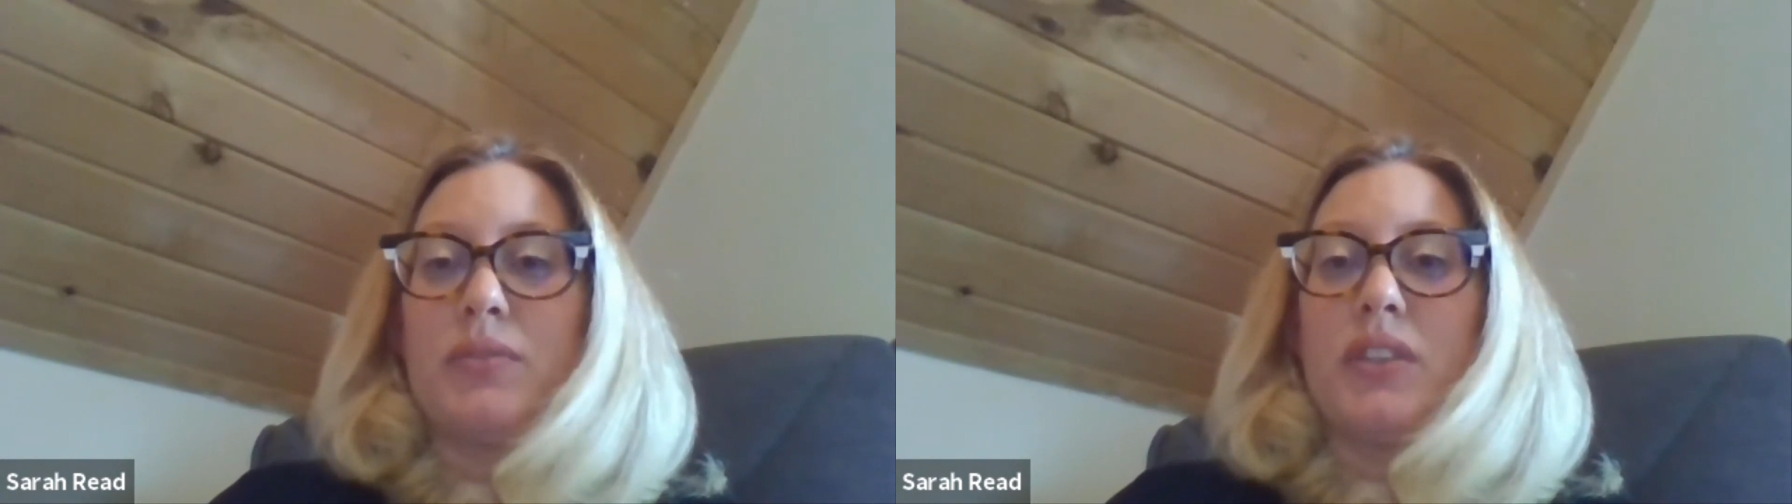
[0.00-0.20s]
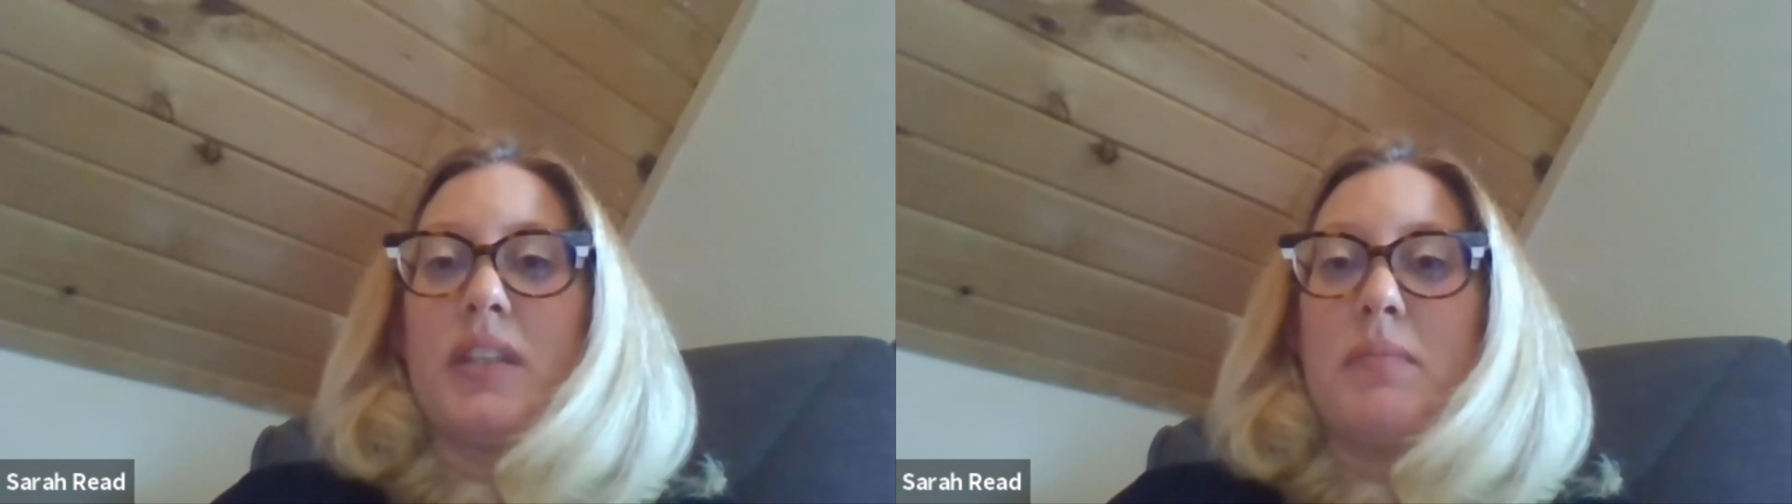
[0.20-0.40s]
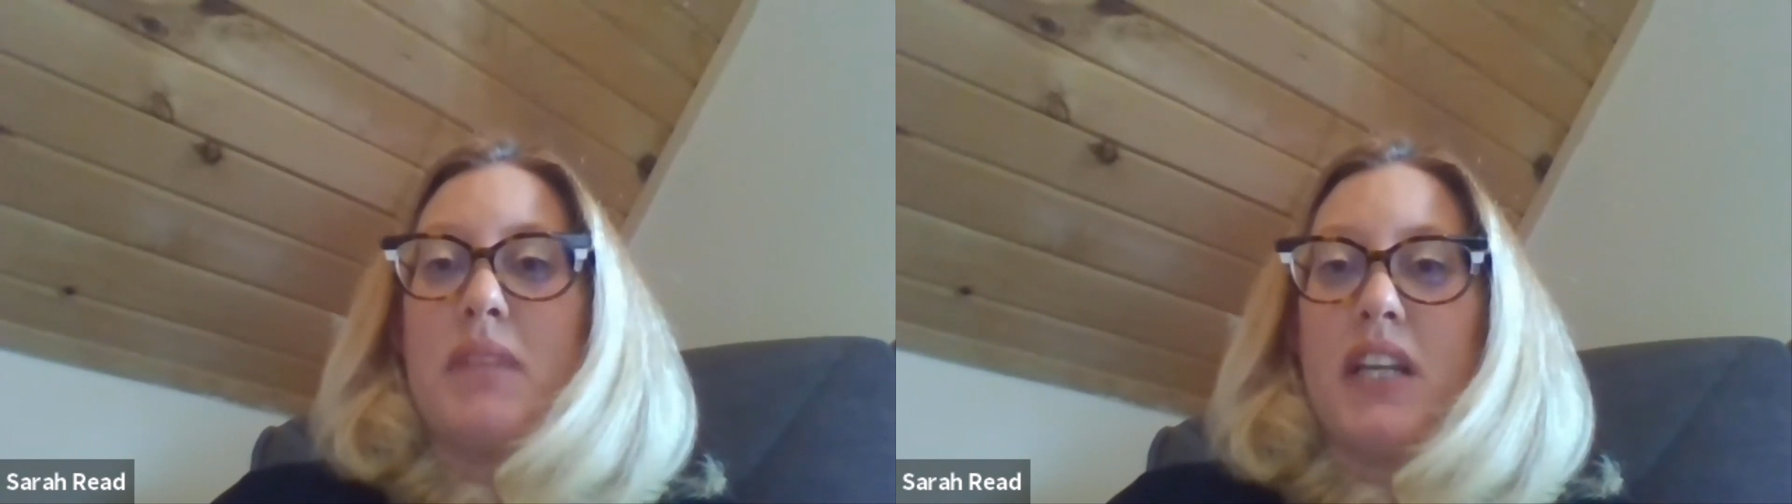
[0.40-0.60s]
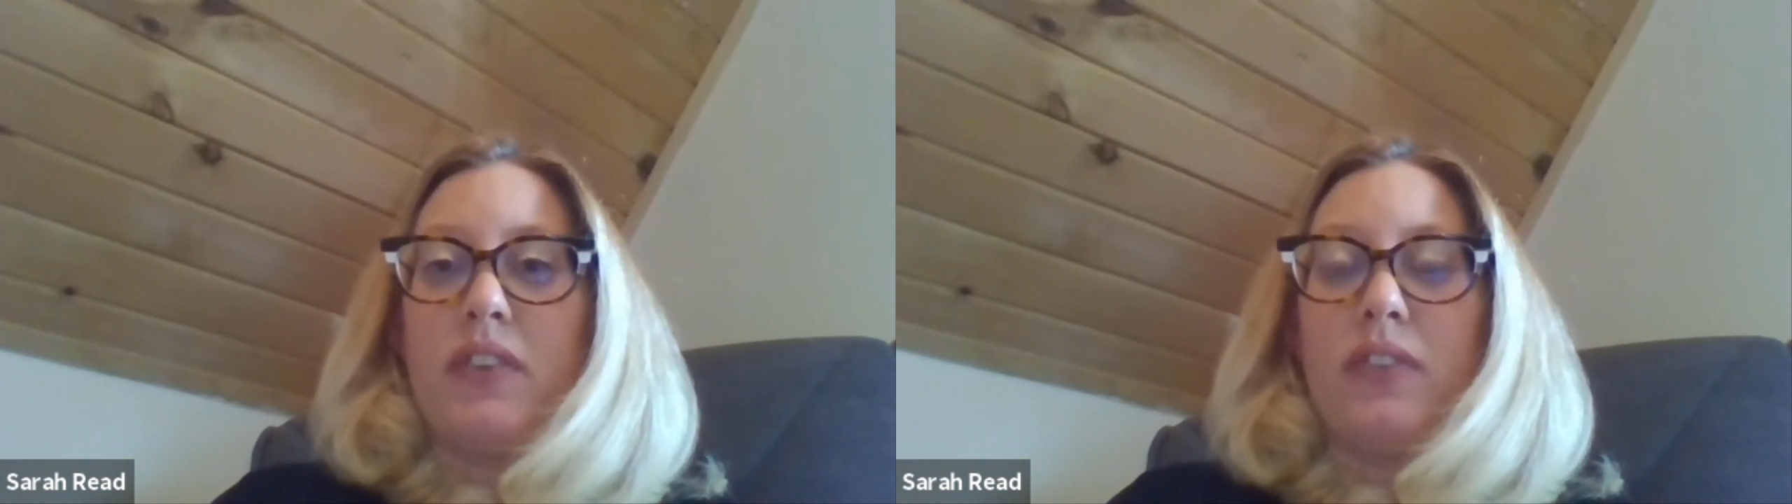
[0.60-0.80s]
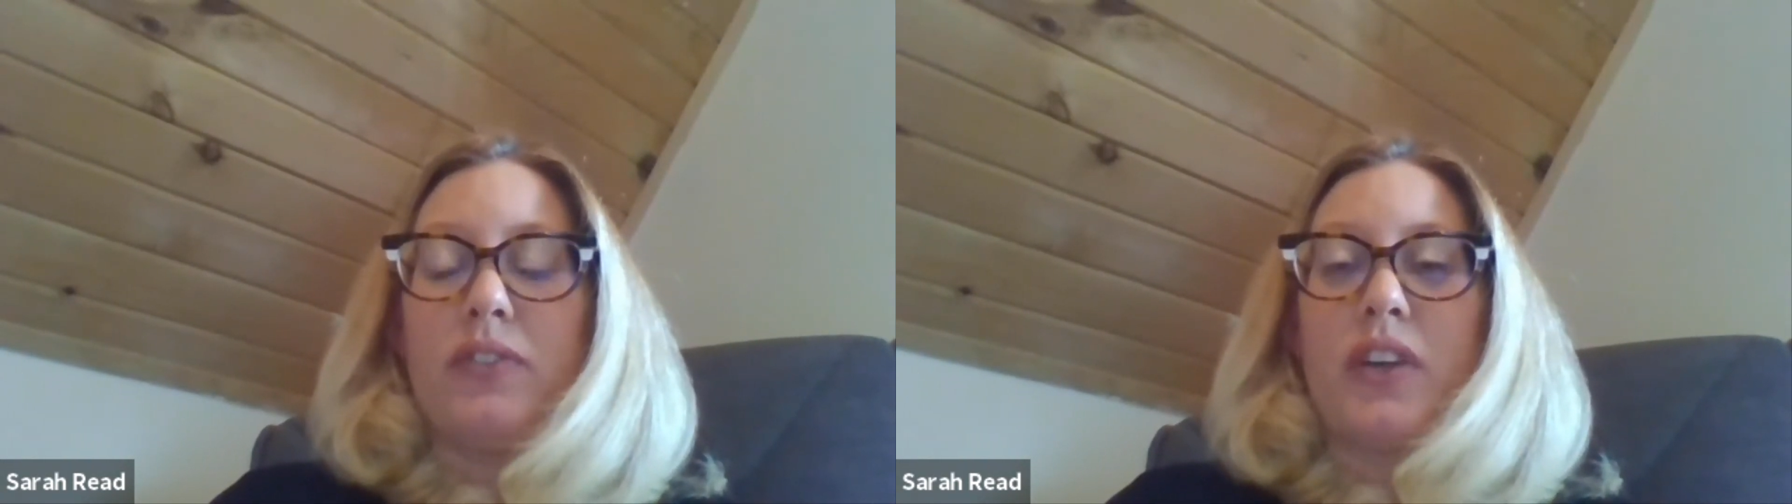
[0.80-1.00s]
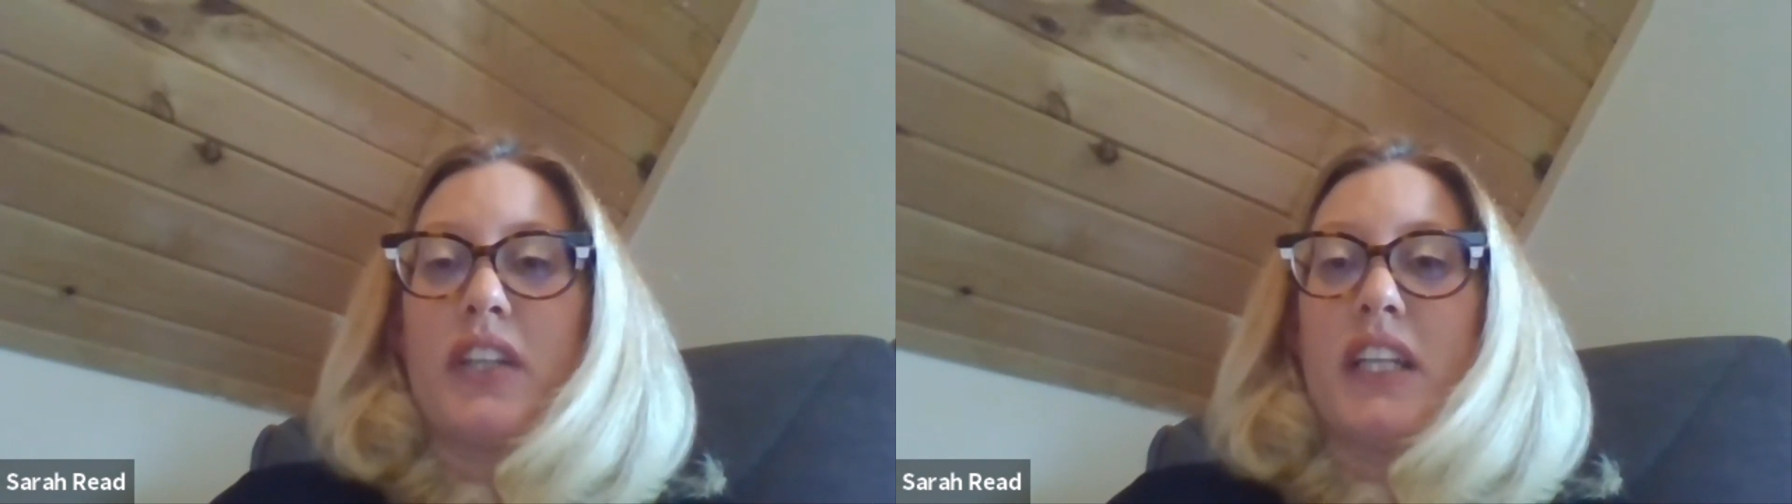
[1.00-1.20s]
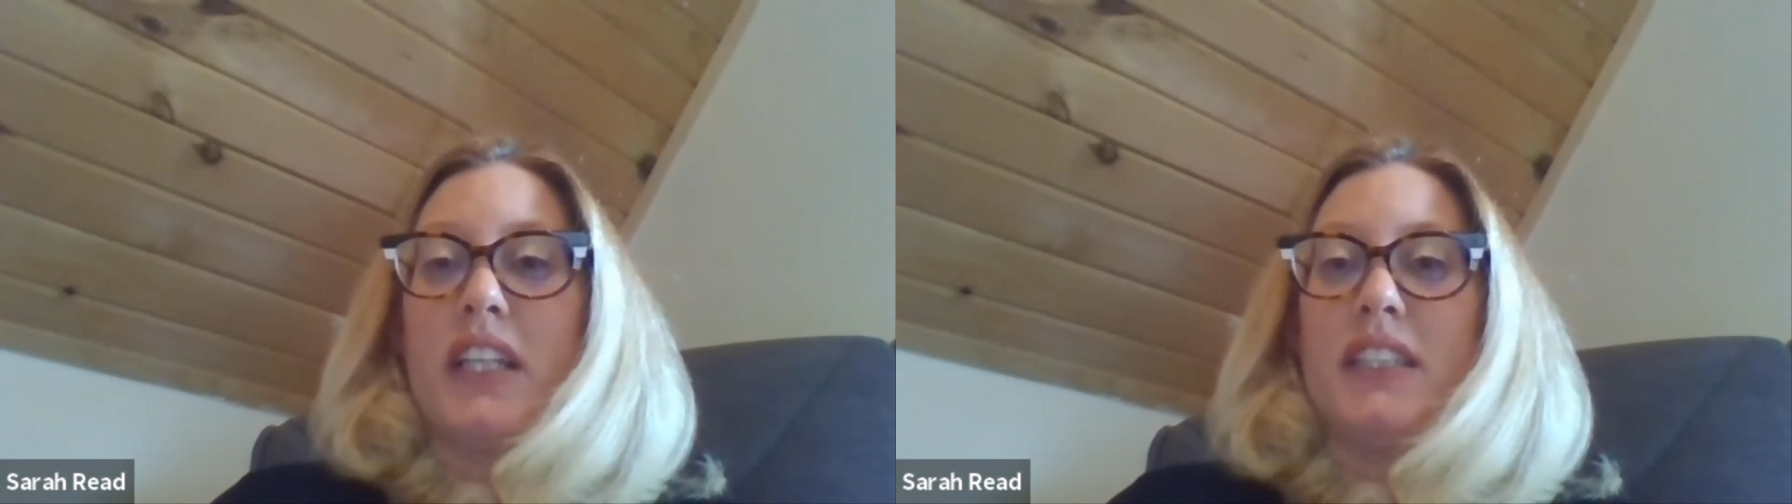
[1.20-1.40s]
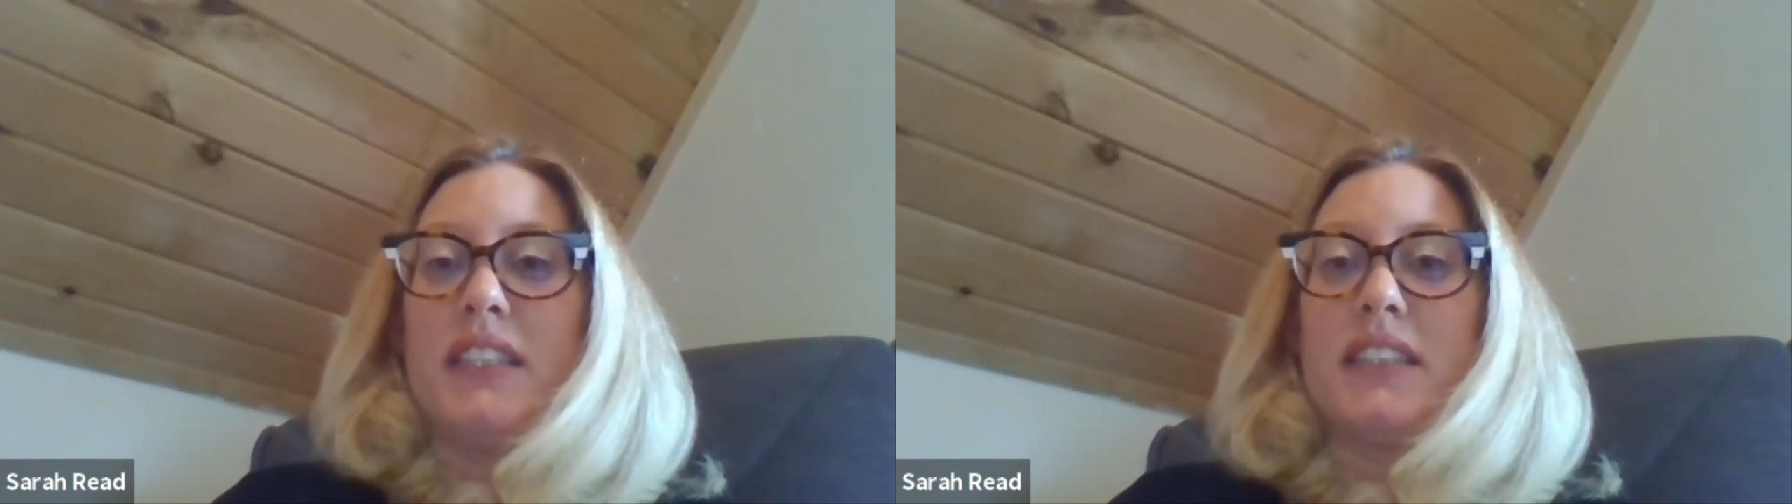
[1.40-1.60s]
really meaningful for our
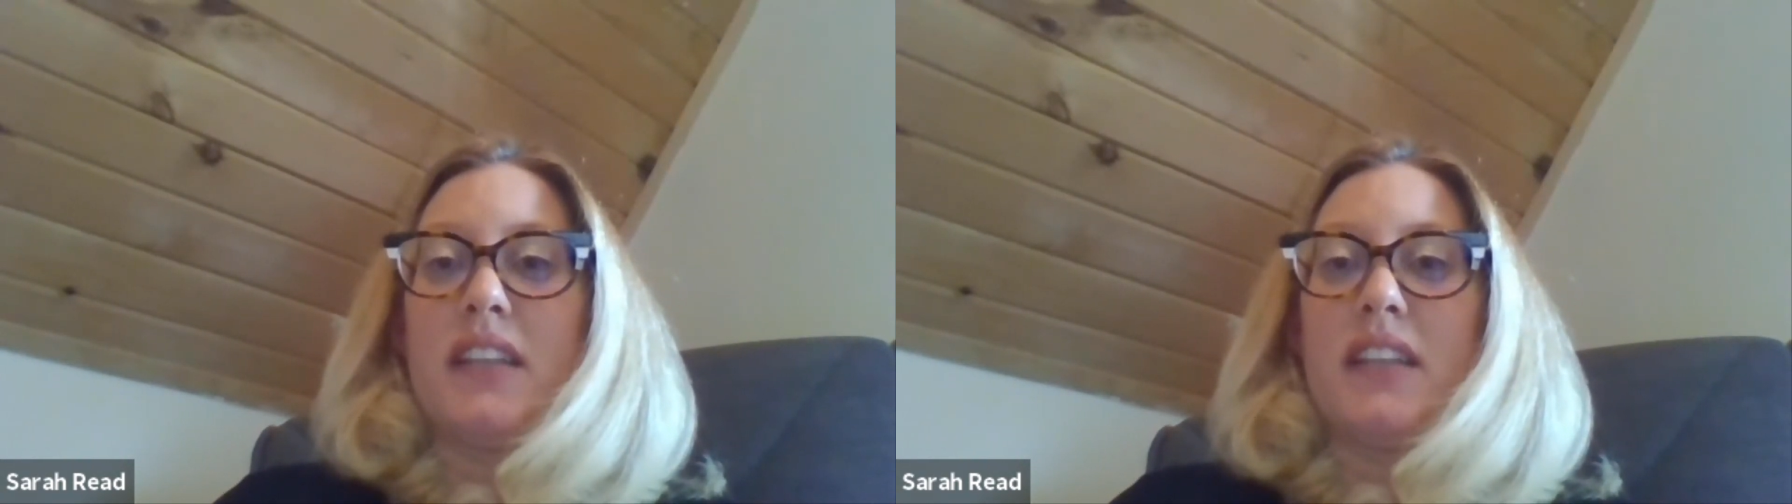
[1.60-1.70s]
kids?